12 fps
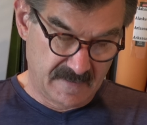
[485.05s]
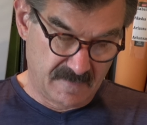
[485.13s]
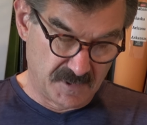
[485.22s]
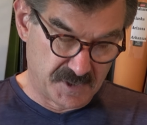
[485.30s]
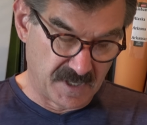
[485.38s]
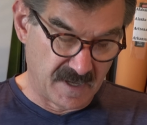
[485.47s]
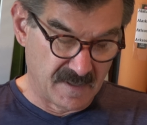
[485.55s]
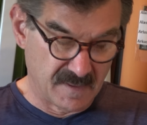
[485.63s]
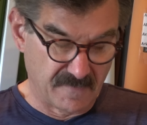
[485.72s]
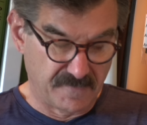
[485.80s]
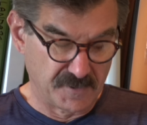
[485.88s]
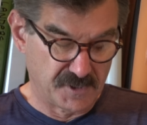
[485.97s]
Once again,
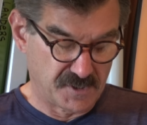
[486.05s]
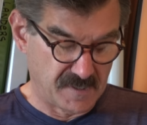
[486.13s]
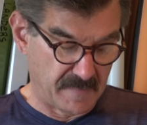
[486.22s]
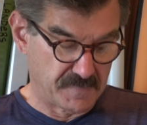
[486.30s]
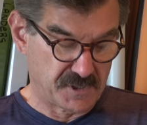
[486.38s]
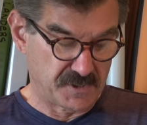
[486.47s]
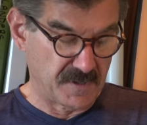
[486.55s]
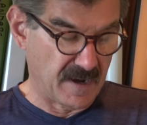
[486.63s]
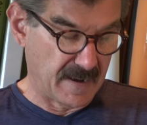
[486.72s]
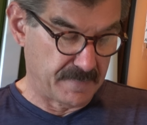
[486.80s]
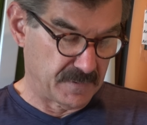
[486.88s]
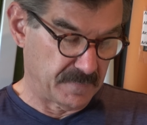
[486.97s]
the footsteps
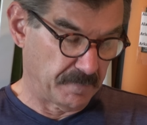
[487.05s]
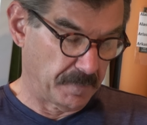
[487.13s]
stop.